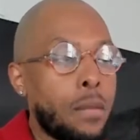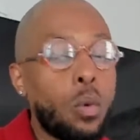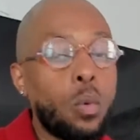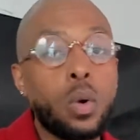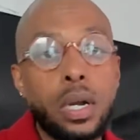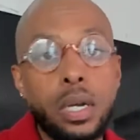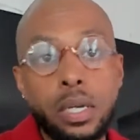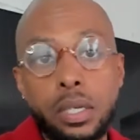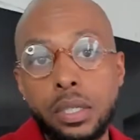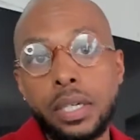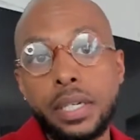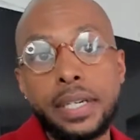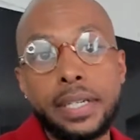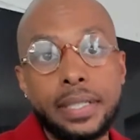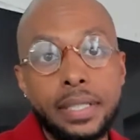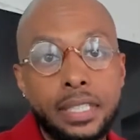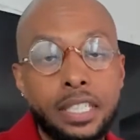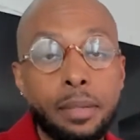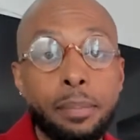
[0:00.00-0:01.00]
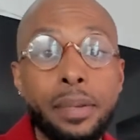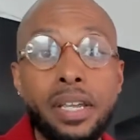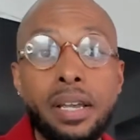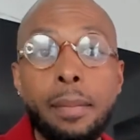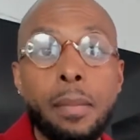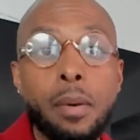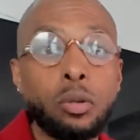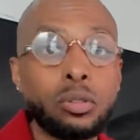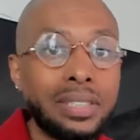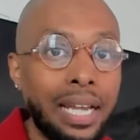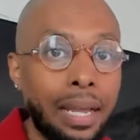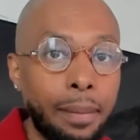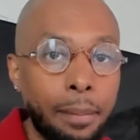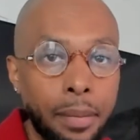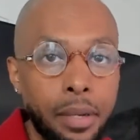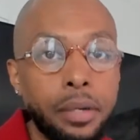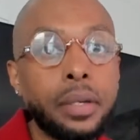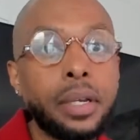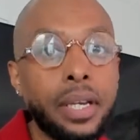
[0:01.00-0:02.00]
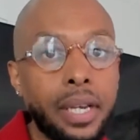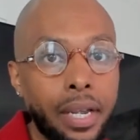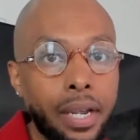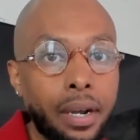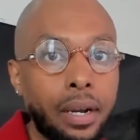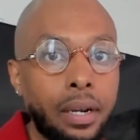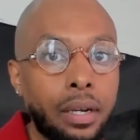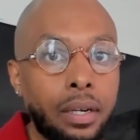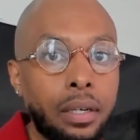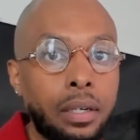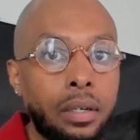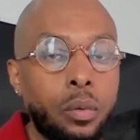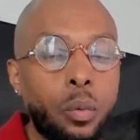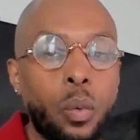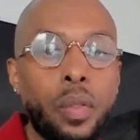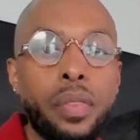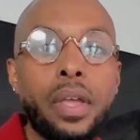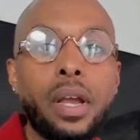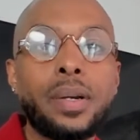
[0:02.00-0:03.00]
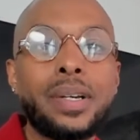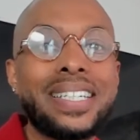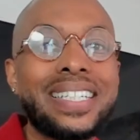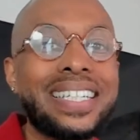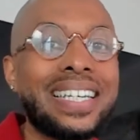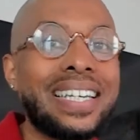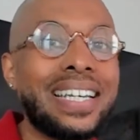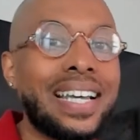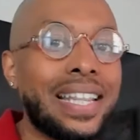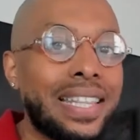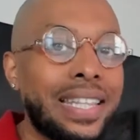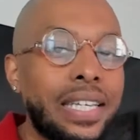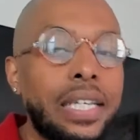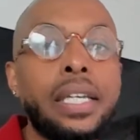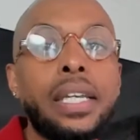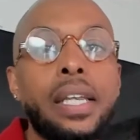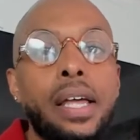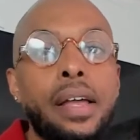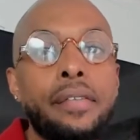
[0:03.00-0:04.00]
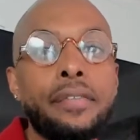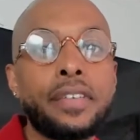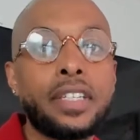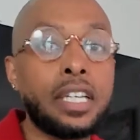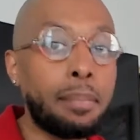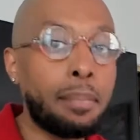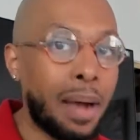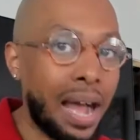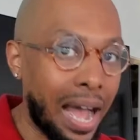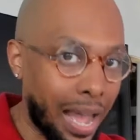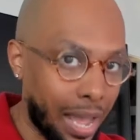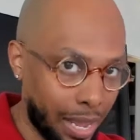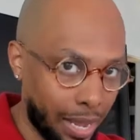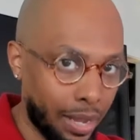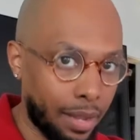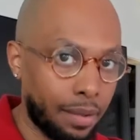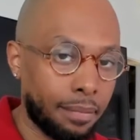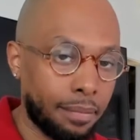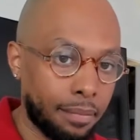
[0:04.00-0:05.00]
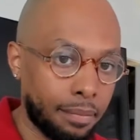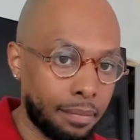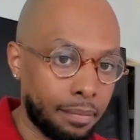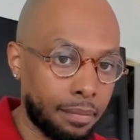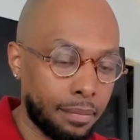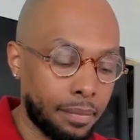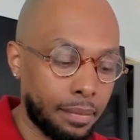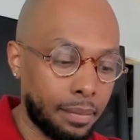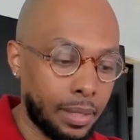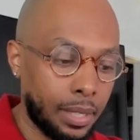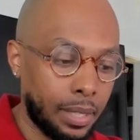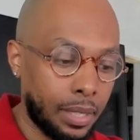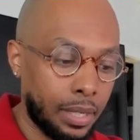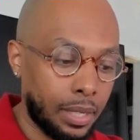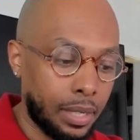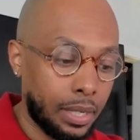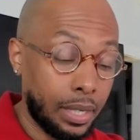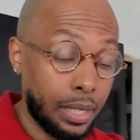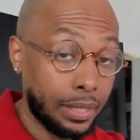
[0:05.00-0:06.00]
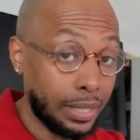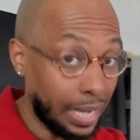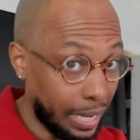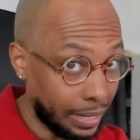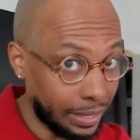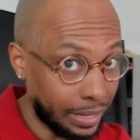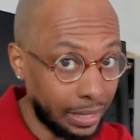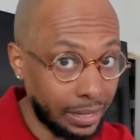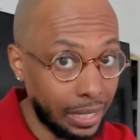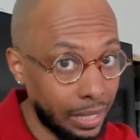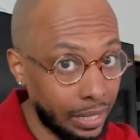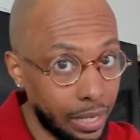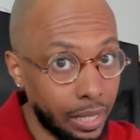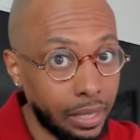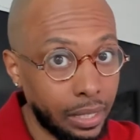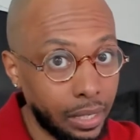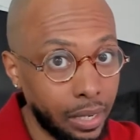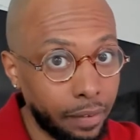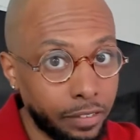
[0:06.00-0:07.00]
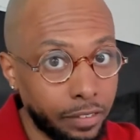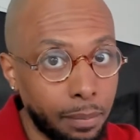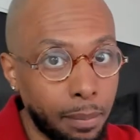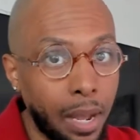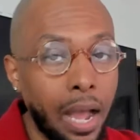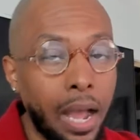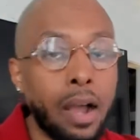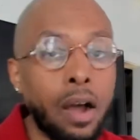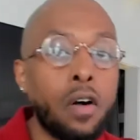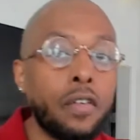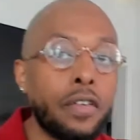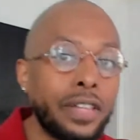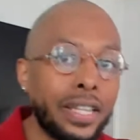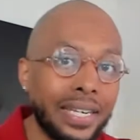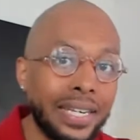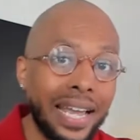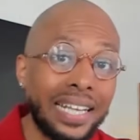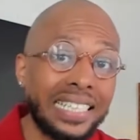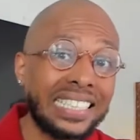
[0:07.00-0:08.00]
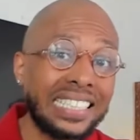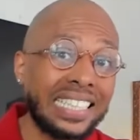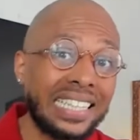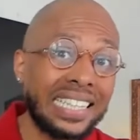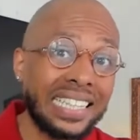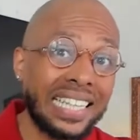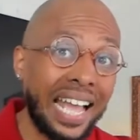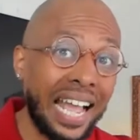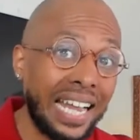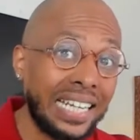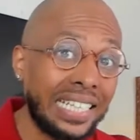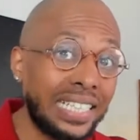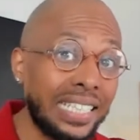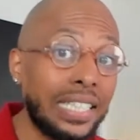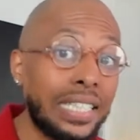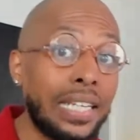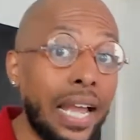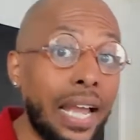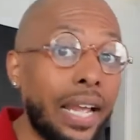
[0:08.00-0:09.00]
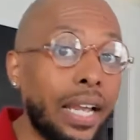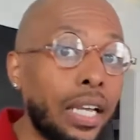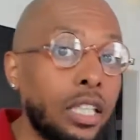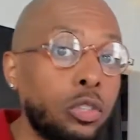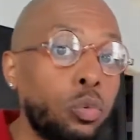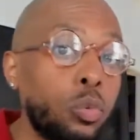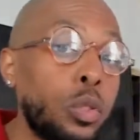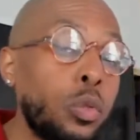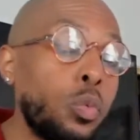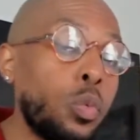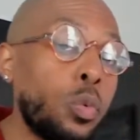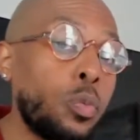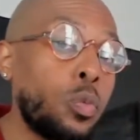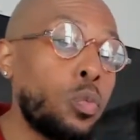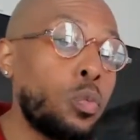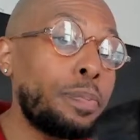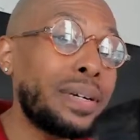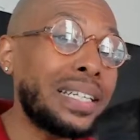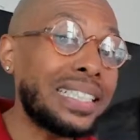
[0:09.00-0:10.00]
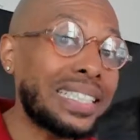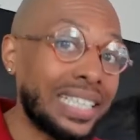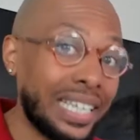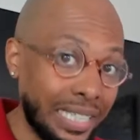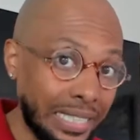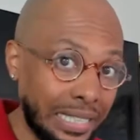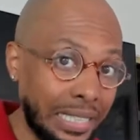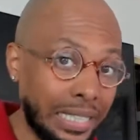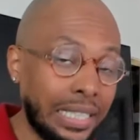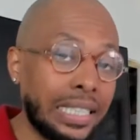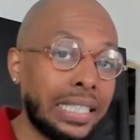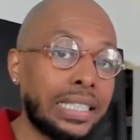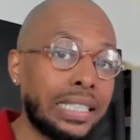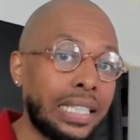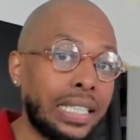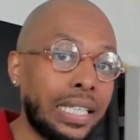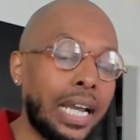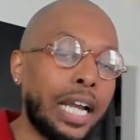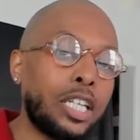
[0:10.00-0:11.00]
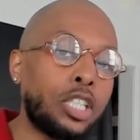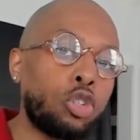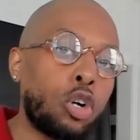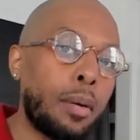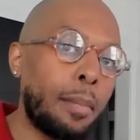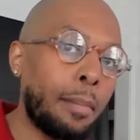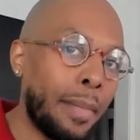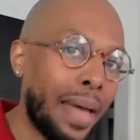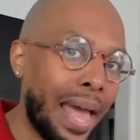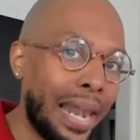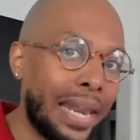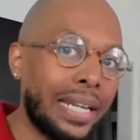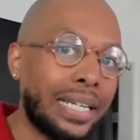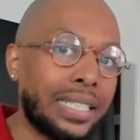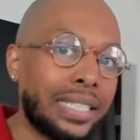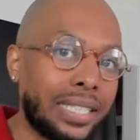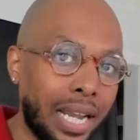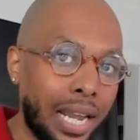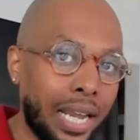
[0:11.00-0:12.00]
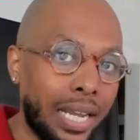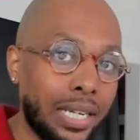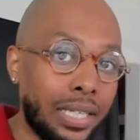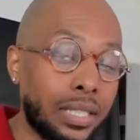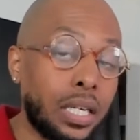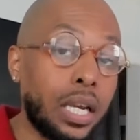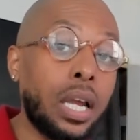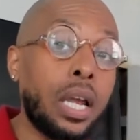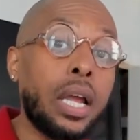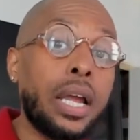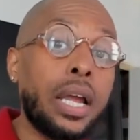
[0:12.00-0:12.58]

What good is it to be a multimillionaire when there is nothing left to buy? Yes, I said nothing left to buy. Over the next 90 days, we will potentially see a dramatic change